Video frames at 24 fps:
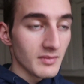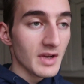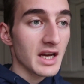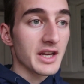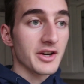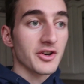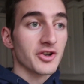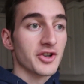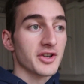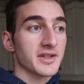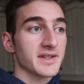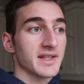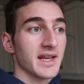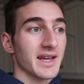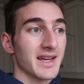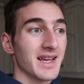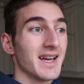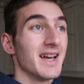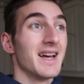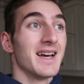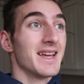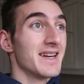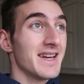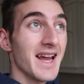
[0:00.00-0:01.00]
and you're just
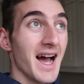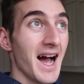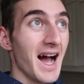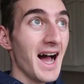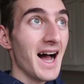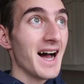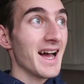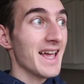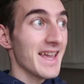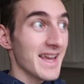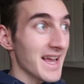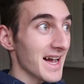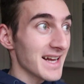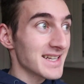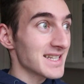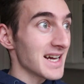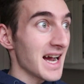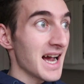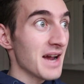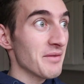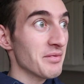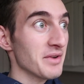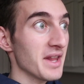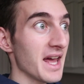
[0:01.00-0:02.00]
like, nah, I ain't got
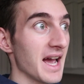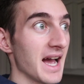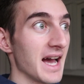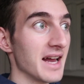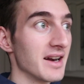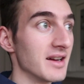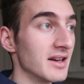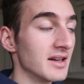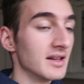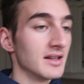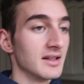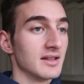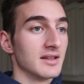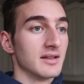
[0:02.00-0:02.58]
time for that.